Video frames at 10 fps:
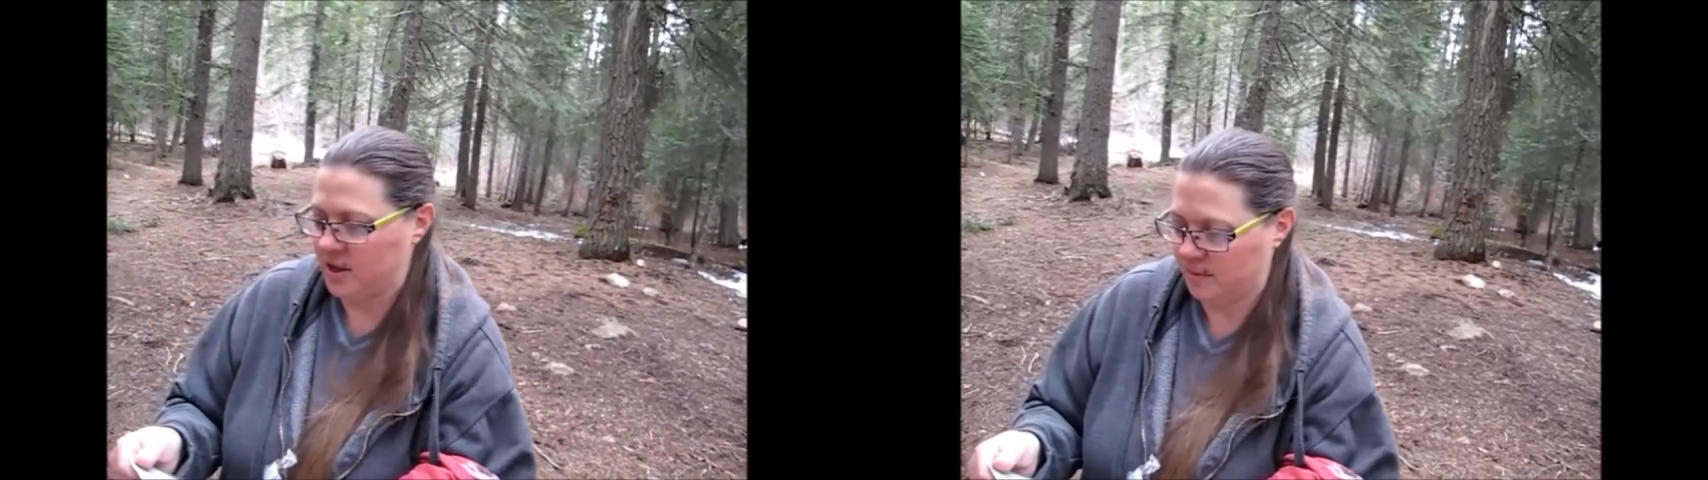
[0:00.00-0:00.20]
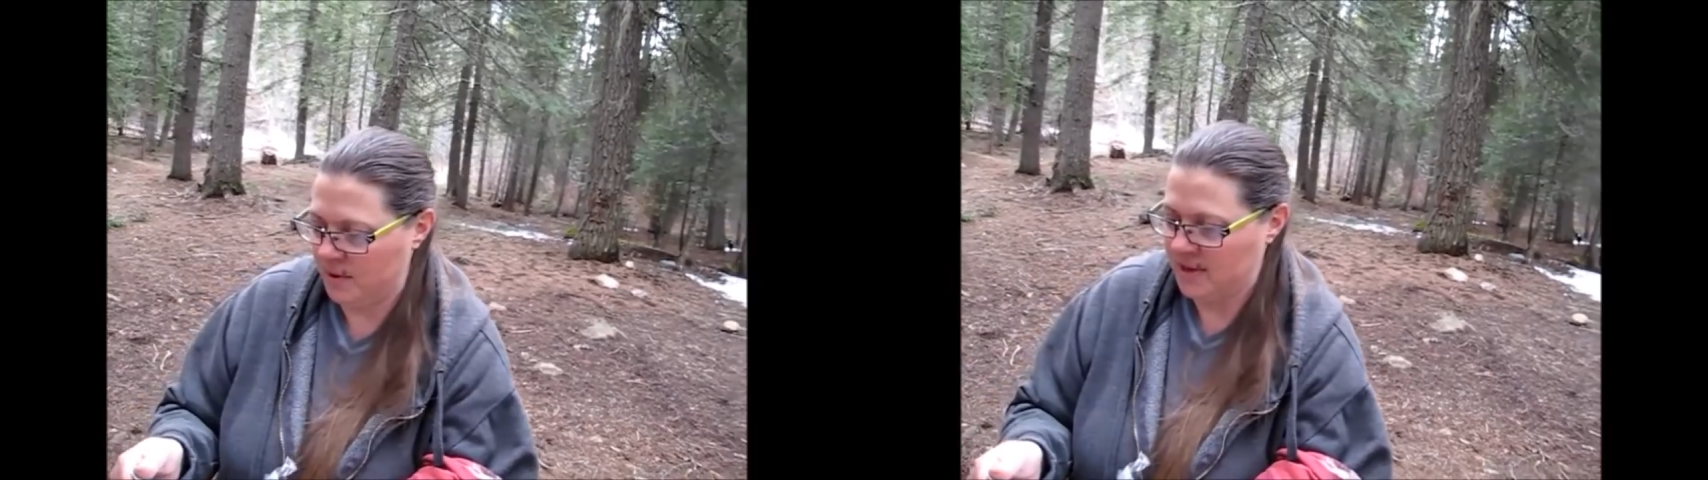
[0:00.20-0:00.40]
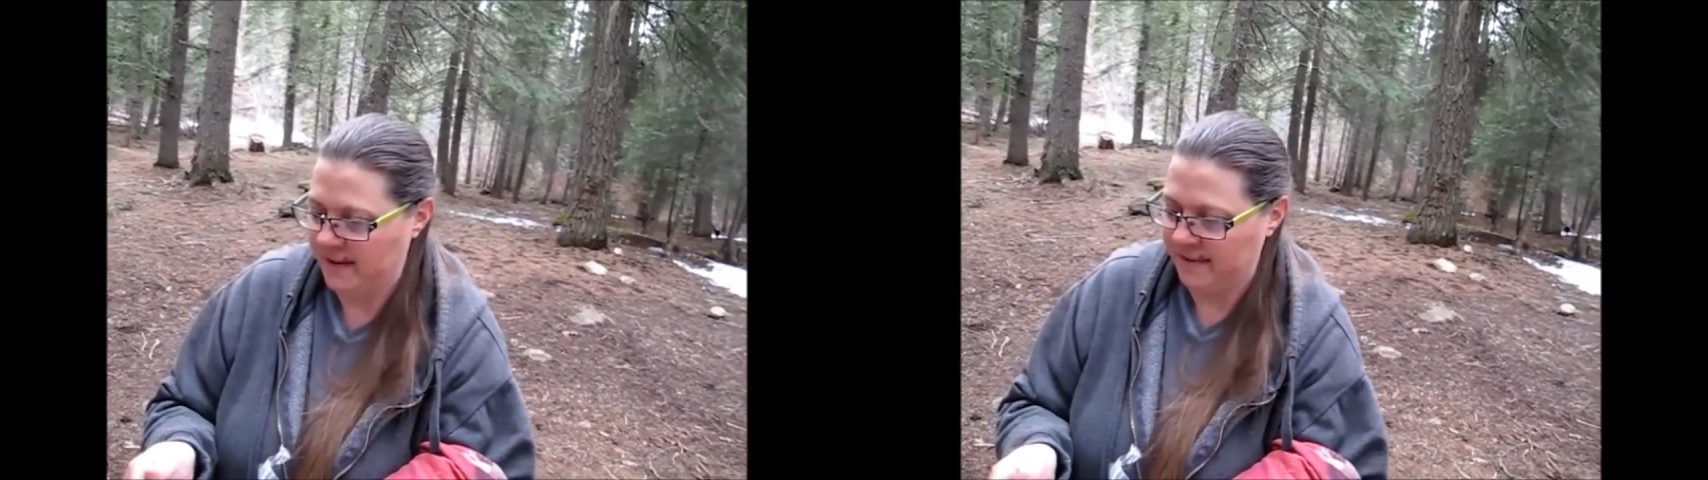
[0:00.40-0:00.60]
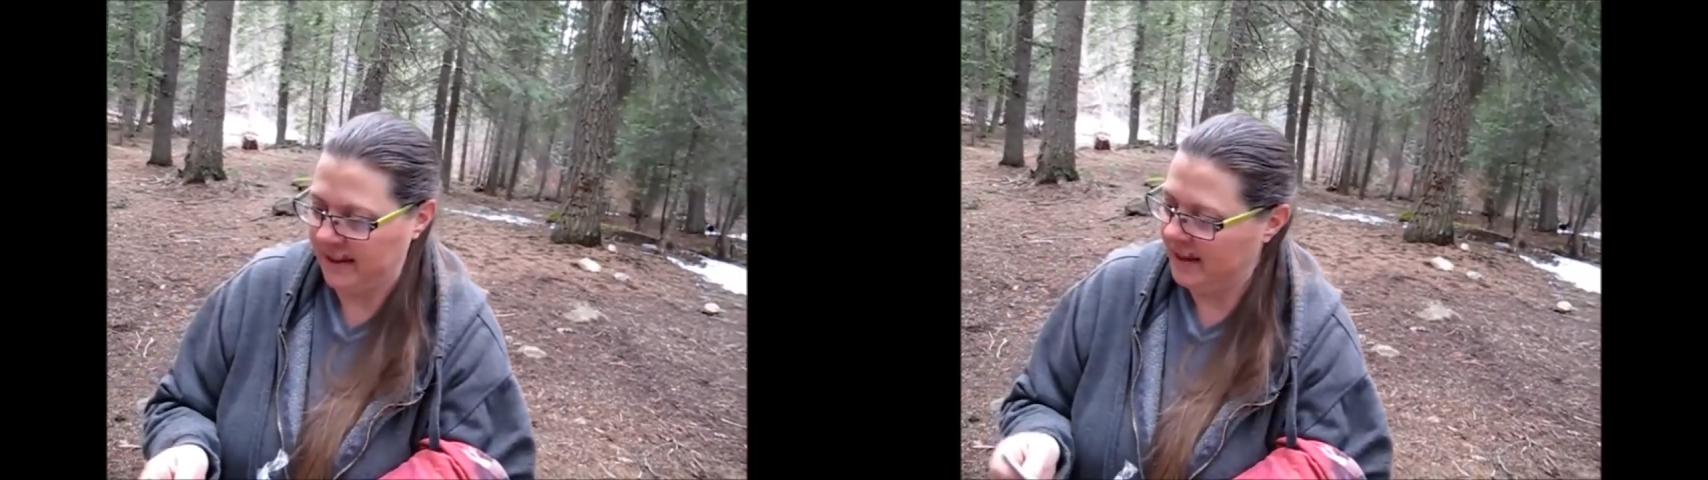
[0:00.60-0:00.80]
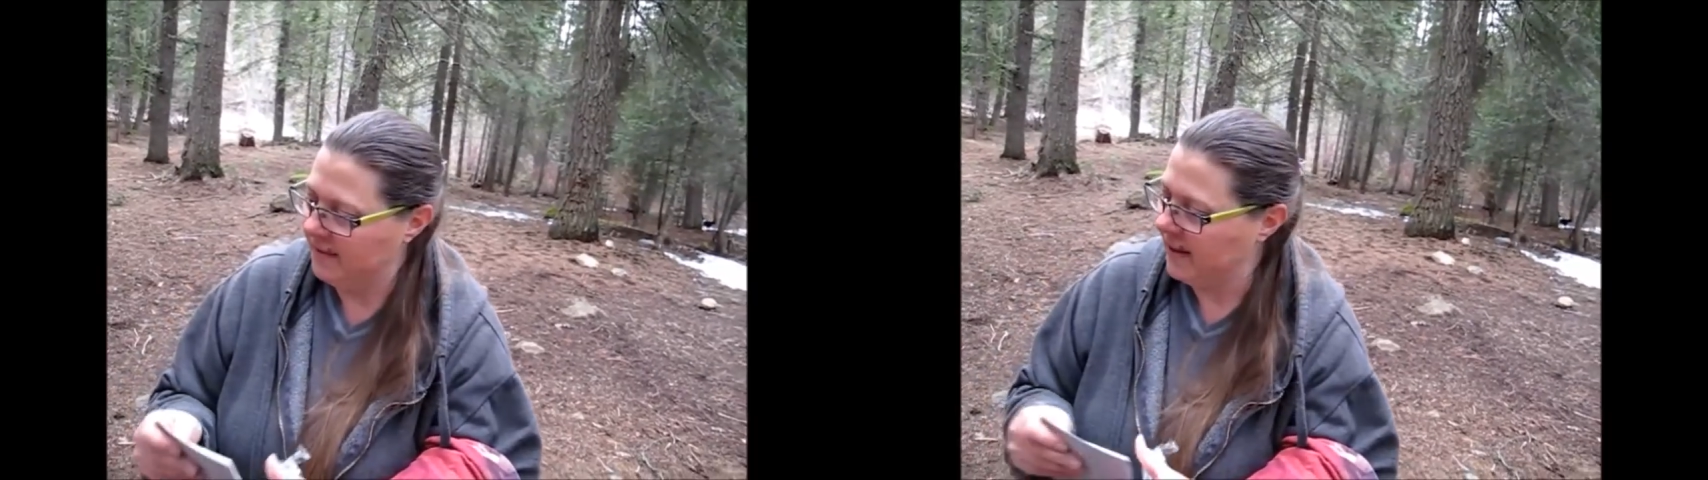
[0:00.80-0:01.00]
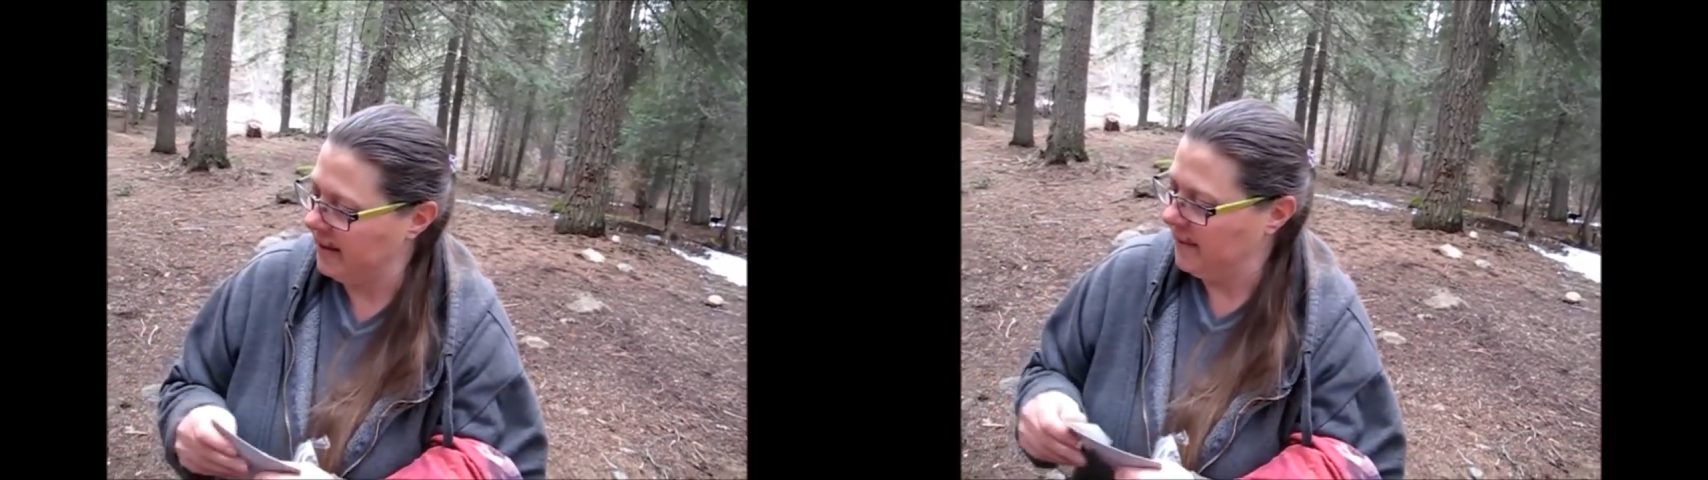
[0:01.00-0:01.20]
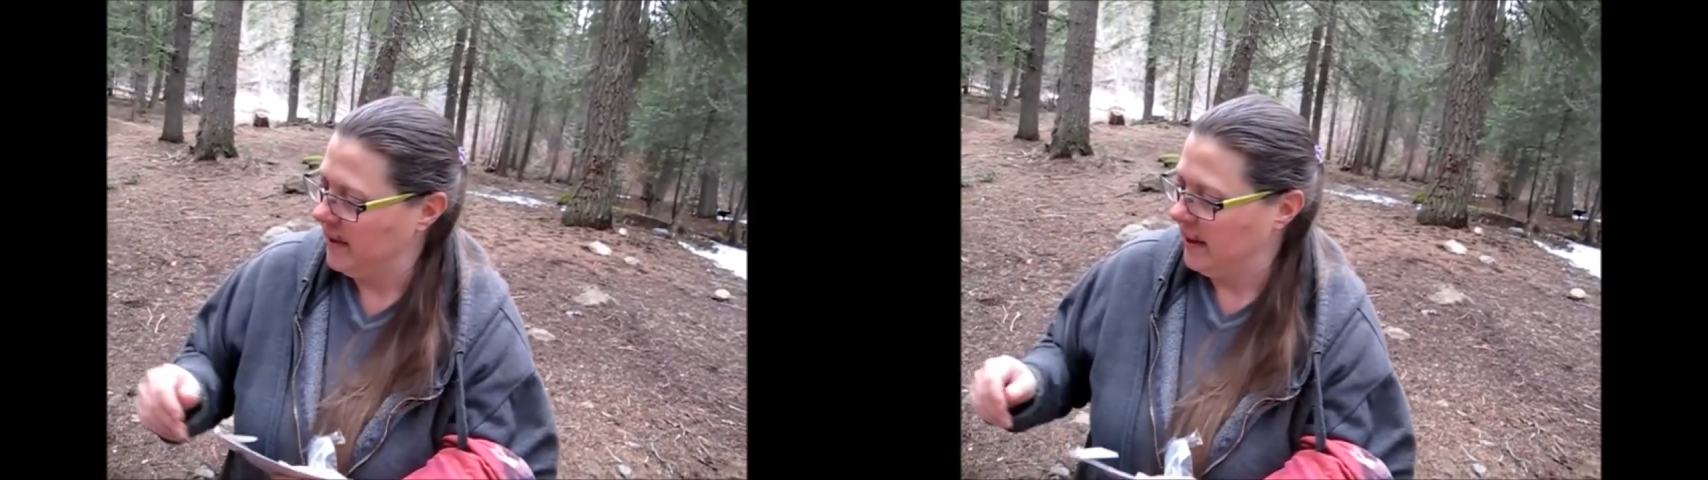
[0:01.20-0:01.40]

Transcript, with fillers: should most definitely fit.